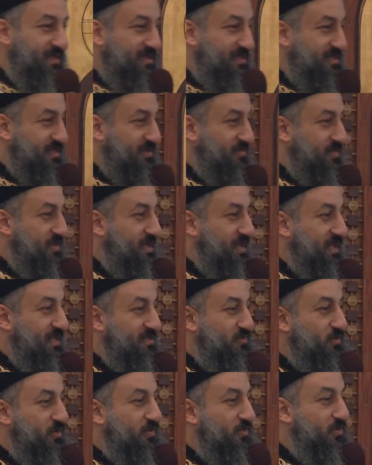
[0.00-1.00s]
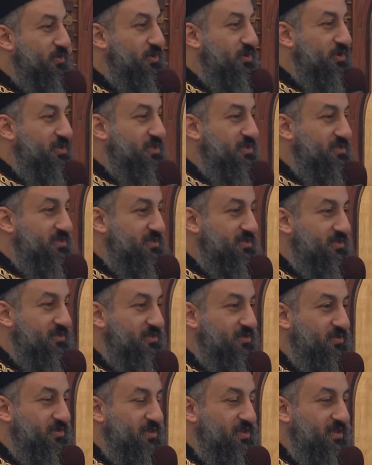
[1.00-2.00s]
Somebody else, one of the girls,
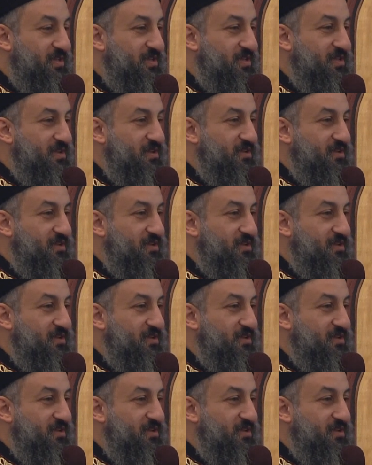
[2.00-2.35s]
don't know any?